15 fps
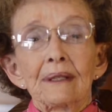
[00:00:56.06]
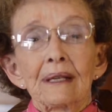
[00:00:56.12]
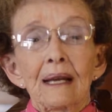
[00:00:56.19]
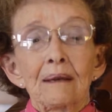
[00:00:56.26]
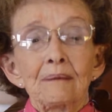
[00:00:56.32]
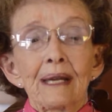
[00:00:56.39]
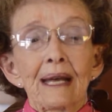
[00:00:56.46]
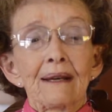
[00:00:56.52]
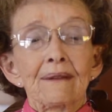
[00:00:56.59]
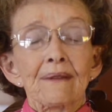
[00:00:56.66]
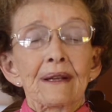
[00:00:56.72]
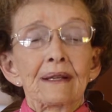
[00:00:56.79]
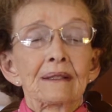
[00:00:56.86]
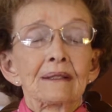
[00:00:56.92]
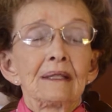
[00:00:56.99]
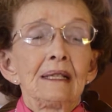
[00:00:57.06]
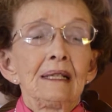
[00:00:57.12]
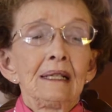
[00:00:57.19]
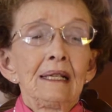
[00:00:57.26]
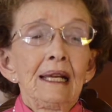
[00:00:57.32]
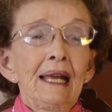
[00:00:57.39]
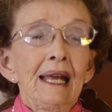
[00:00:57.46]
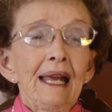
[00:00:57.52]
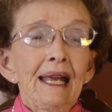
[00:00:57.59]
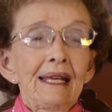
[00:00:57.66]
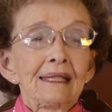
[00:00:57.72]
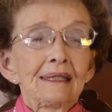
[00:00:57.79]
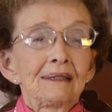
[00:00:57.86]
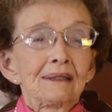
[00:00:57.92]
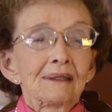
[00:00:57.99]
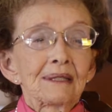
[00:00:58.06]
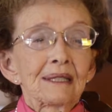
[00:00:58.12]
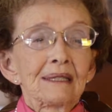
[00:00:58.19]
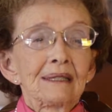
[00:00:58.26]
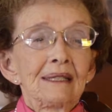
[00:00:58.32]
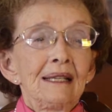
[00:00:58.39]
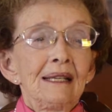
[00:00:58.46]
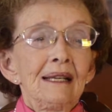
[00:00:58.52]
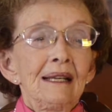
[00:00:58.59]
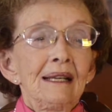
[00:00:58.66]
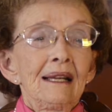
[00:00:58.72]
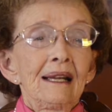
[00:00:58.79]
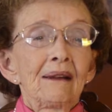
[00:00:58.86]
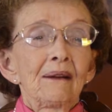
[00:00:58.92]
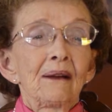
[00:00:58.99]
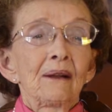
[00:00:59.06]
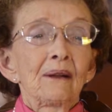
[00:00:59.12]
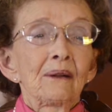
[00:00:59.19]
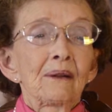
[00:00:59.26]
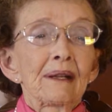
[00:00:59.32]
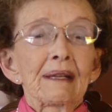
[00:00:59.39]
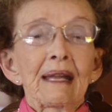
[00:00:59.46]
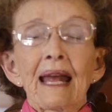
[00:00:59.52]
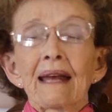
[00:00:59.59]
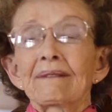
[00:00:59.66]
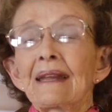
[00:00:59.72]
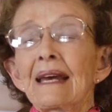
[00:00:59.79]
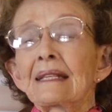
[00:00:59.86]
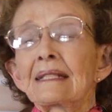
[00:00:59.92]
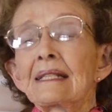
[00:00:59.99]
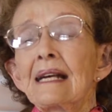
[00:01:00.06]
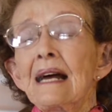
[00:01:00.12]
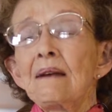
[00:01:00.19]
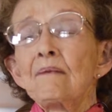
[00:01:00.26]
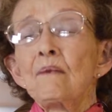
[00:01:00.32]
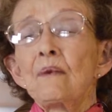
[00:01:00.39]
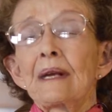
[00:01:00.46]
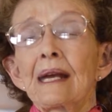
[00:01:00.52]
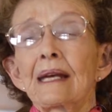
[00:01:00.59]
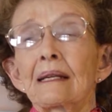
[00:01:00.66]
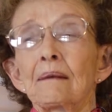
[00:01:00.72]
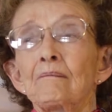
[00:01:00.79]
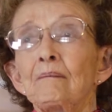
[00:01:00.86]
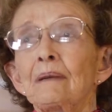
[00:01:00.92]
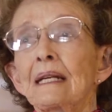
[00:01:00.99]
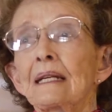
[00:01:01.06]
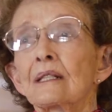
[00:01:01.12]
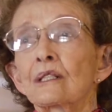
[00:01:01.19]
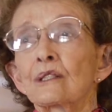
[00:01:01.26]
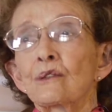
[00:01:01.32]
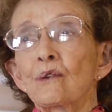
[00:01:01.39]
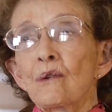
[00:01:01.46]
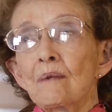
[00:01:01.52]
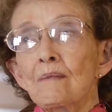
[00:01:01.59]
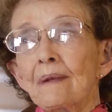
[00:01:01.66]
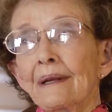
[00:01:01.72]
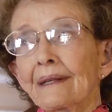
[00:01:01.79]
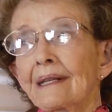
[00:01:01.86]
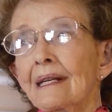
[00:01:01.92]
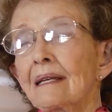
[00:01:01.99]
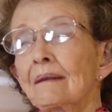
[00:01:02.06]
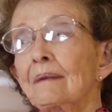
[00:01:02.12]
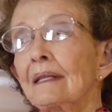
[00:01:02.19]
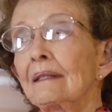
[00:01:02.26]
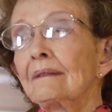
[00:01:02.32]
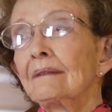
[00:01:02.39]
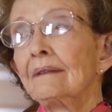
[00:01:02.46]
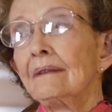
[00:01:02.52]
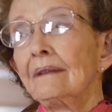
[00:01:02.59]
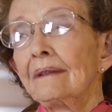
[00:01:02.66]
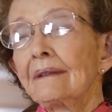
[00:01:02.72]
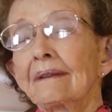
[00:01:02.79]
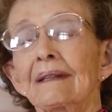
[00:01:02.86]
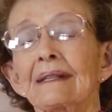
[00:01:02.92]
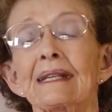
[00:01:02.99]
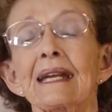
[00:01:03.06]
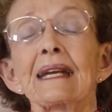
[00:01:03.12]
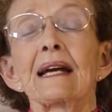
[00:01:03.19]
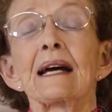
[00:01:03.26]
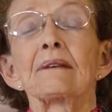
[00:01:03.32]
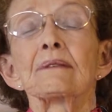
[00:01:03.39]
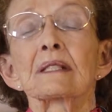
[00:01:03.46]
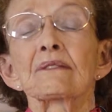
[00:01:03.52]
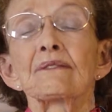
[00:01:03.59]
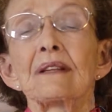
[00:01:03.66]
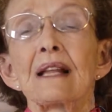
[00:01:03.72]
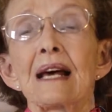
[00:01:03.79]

while I'm down there. And at that time, we had a big storm that came in the day I was